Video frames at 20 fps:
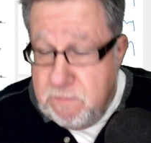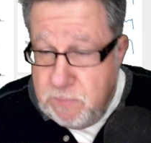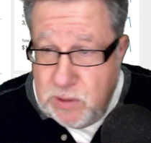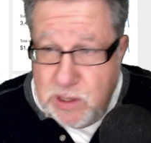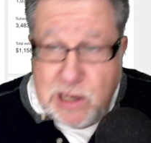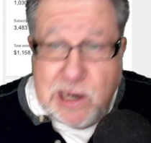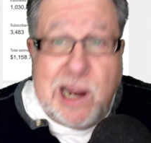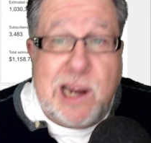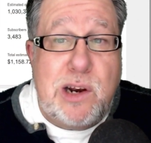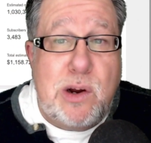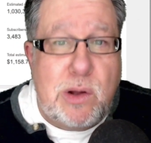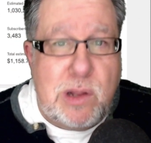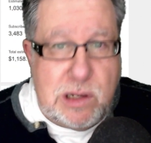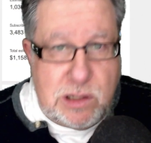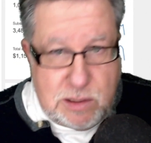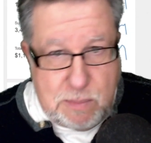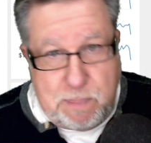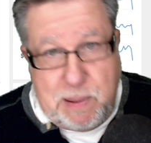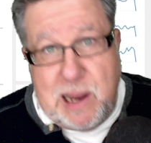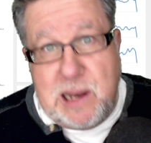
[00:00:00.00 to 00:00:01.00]
Yeah, I know
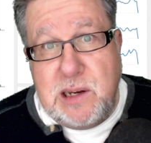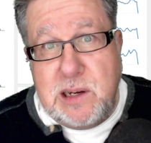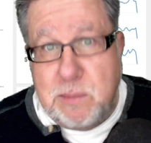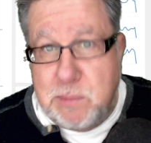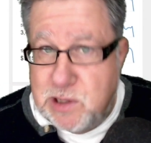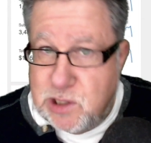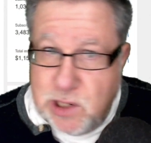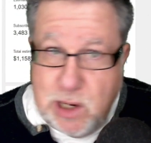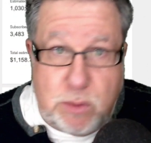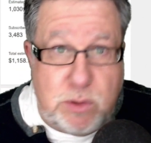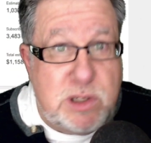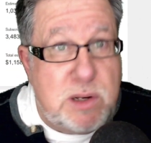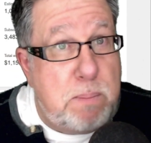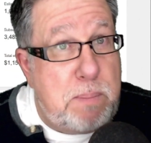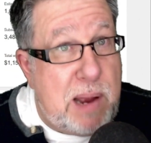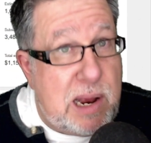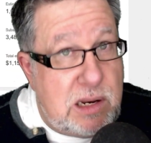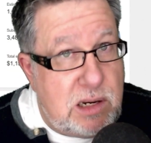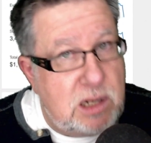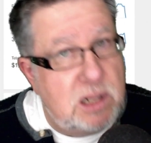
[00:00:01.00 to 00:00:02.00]
there's a pendulum. It's always a
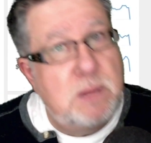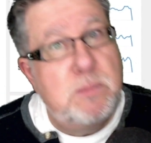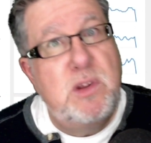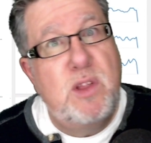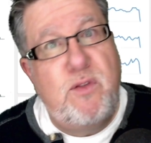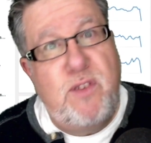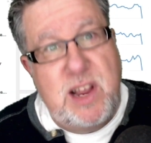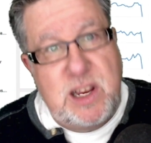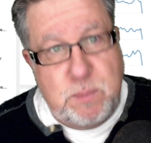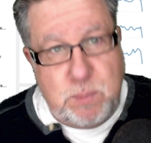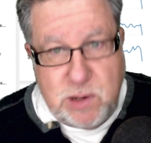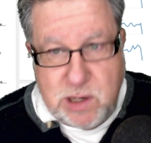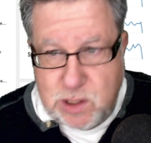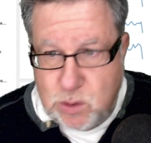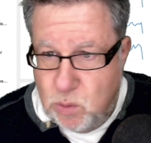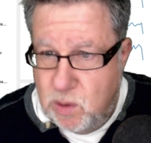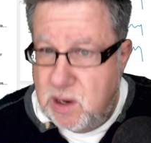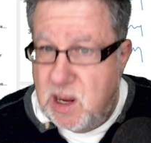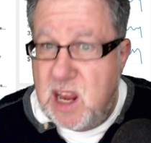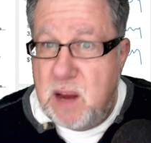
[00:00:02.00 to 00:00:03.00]
pendulum with Facebook,
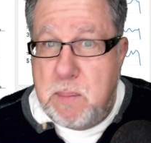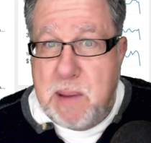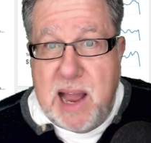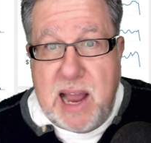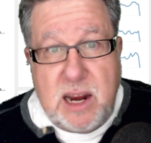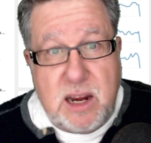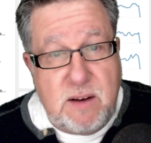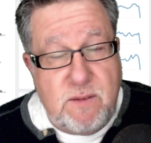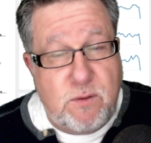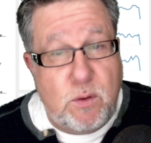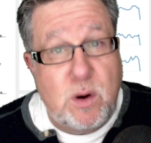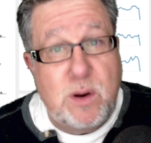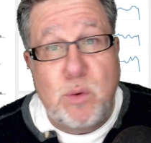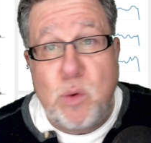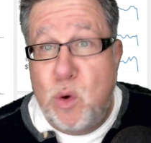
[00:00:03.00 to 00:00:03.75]
swinging back and forth.